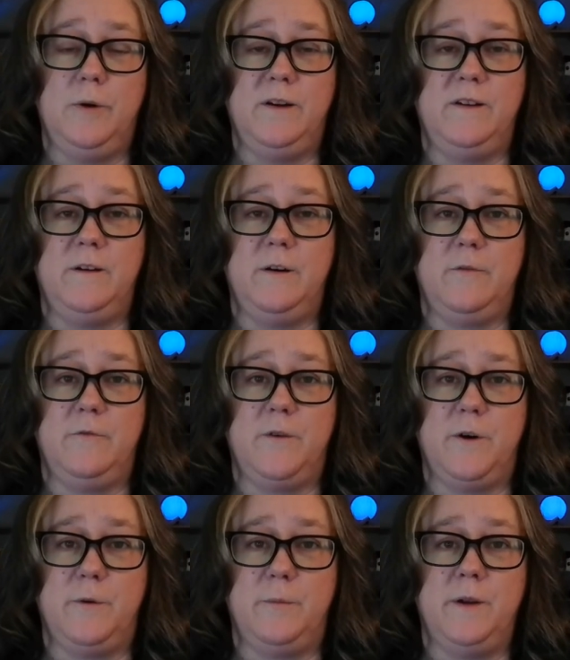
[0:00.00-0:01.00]
engineering
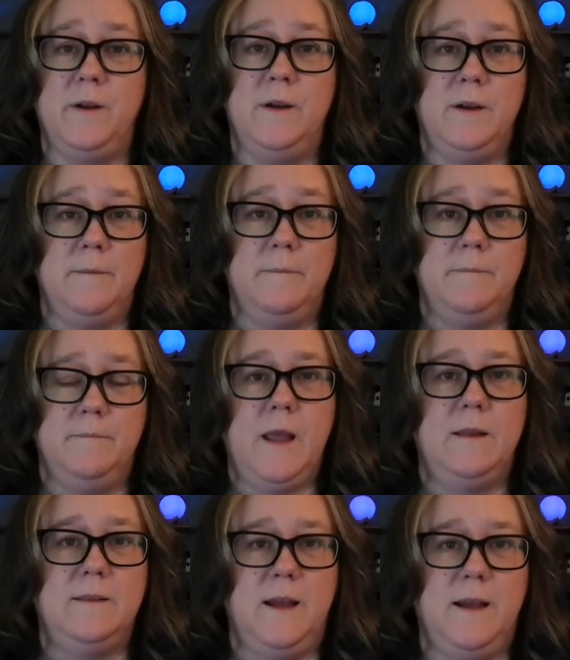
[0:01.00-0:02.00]
firm.
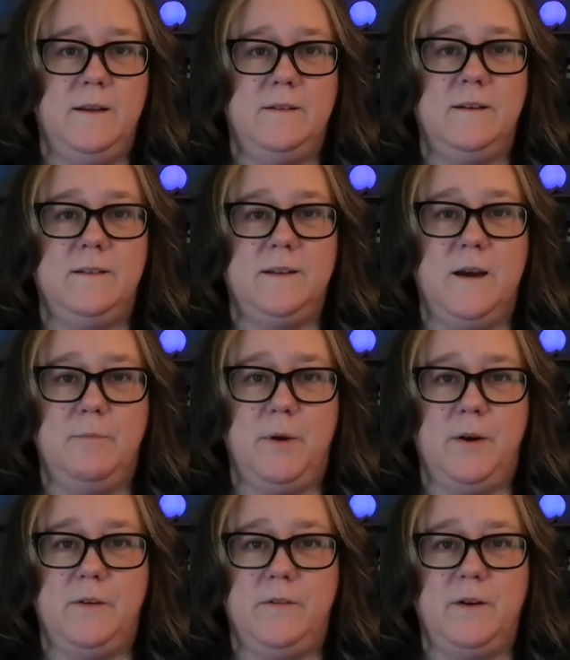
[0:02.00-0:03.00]
They had to shut down
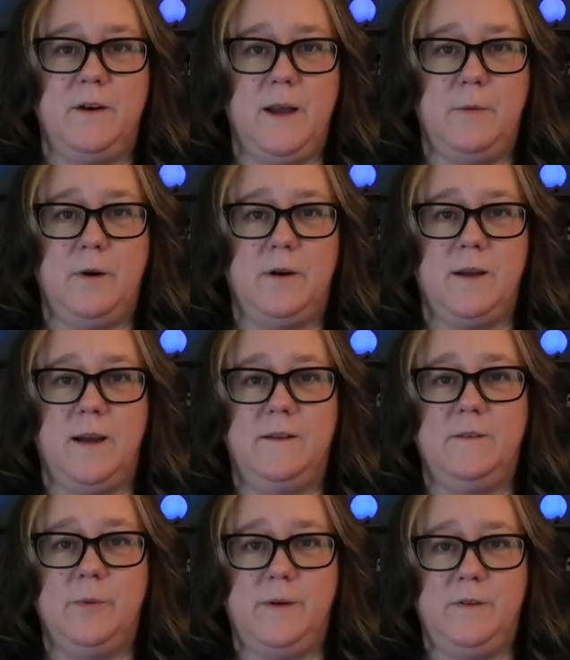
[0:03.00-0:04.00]
parts of their network and
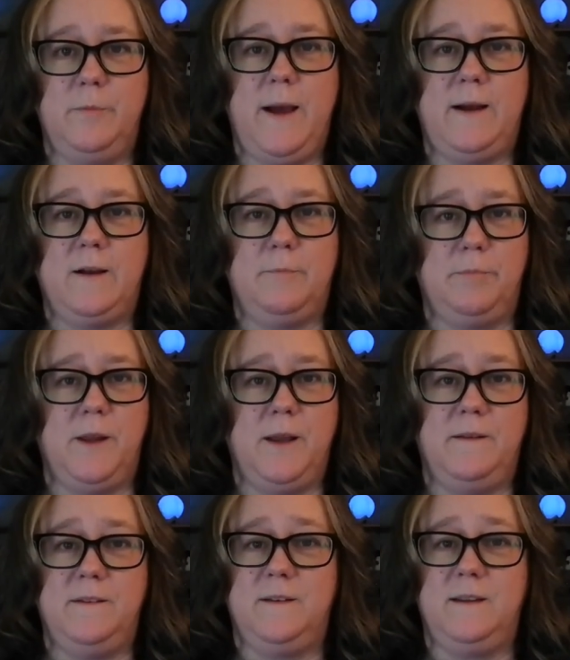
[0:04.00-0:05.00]
switch to backup
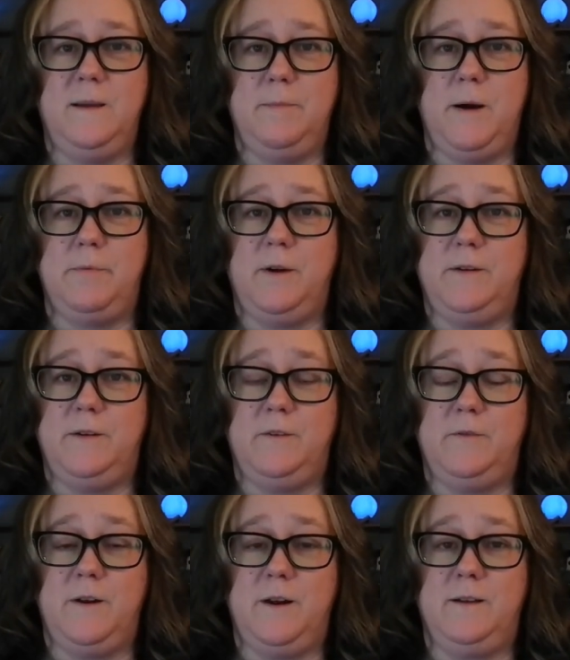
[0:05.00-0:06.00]
plans to keep operations
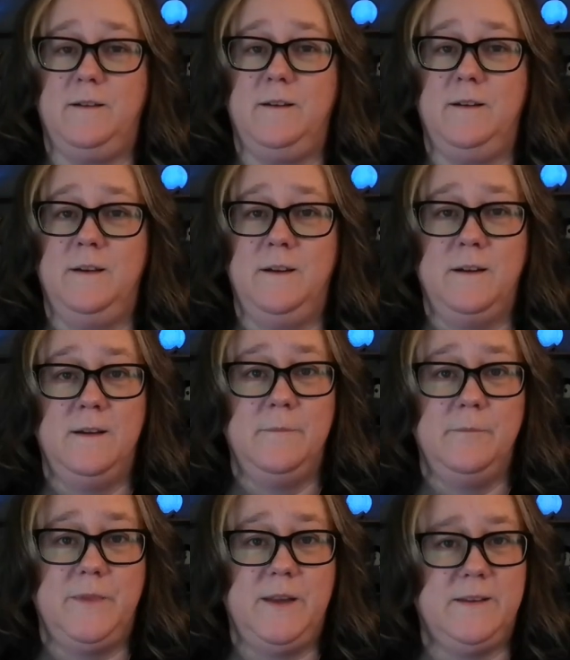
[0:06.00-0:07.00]
running.
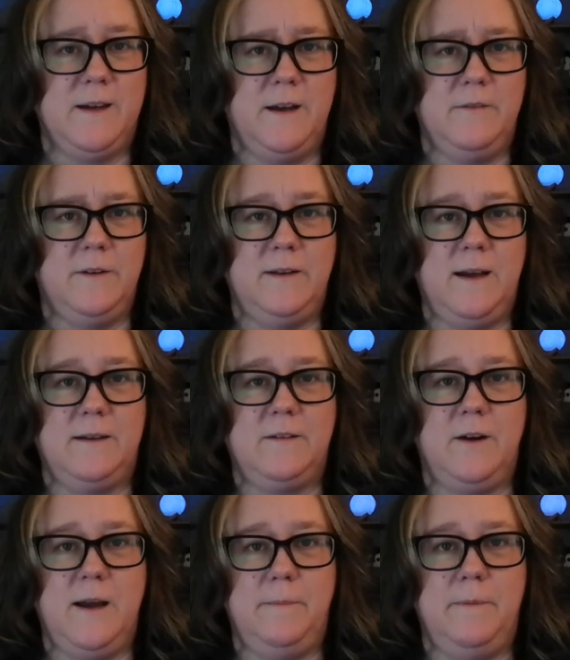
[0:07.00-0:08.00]
These kind of attacks
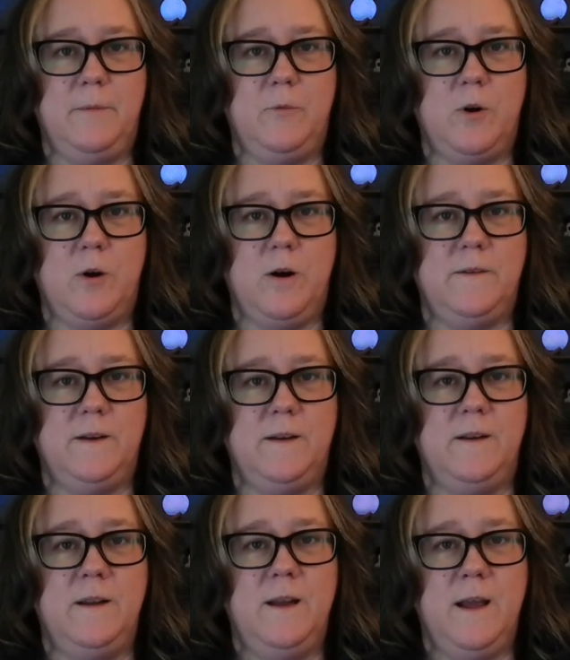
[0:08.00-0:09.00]
are happening more
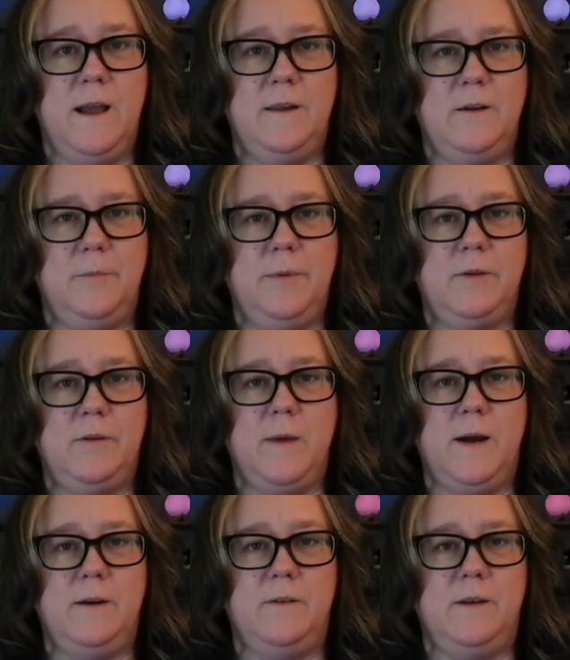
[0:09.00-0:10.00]
often, and they're a big
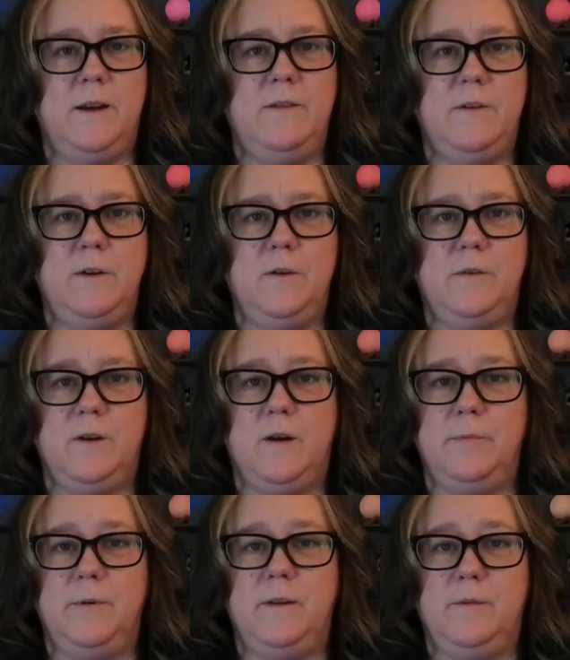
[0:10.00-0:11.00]
reminder that even huge
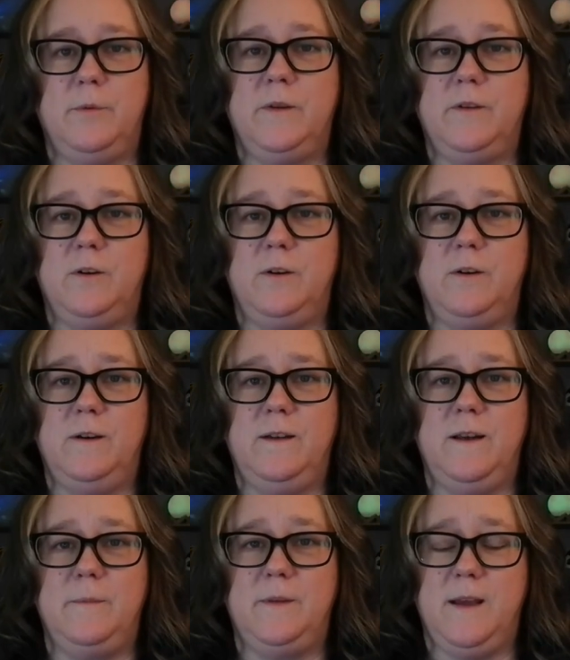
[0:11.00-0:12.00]
companies with security
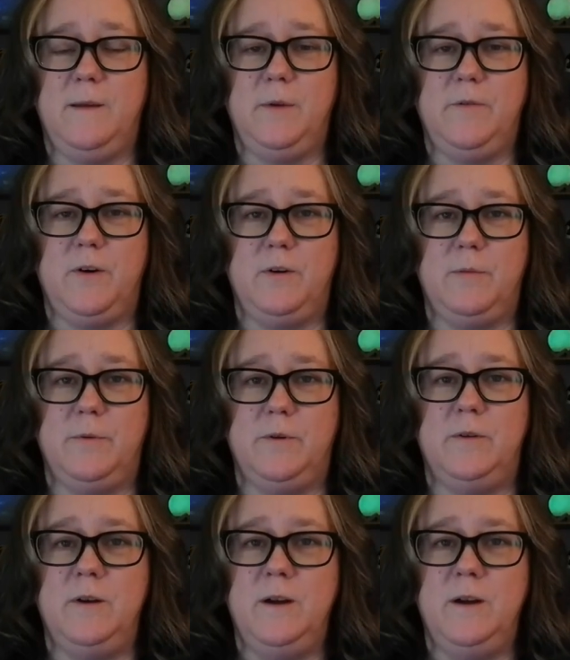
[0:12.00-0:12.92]
teams can be vulnerable.